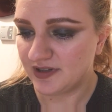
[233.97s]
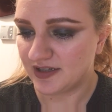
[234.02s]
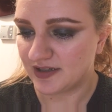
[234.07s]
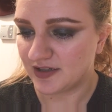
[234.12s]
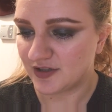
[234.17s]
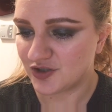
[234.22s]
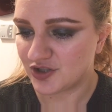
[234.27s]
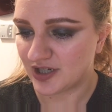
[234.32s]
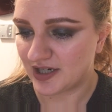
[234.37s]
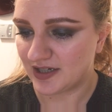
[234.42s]
than
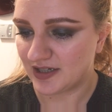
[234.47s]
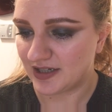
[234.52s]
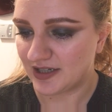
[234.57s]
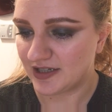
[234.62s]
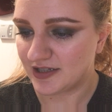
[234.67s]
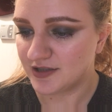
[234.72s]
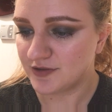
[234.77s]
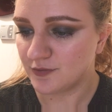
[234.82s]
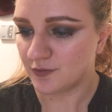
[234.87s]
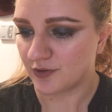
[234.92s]
the
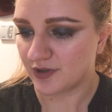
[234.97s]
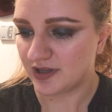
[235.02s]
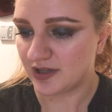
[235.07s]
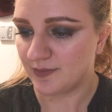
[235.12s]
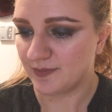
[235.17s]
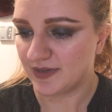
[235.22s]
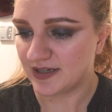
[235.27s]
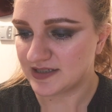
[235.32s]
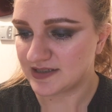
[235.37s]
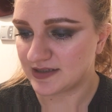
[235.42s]
Chinese or
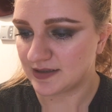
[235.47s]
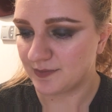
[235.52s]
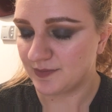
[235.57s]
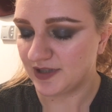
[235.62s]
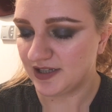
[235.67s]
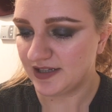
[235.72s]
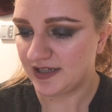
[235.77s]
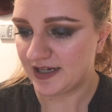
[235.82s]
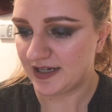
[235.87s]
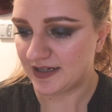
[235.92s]
the Muslim
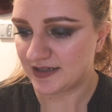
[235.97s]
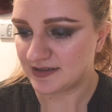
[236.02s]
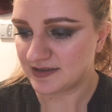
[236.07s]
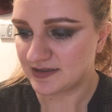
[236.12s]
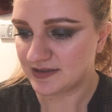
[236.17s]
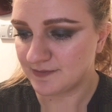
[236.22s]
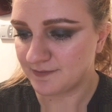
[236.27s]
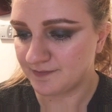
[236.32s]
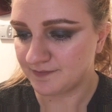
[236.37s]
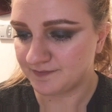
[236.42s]

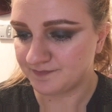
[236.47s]
Malays.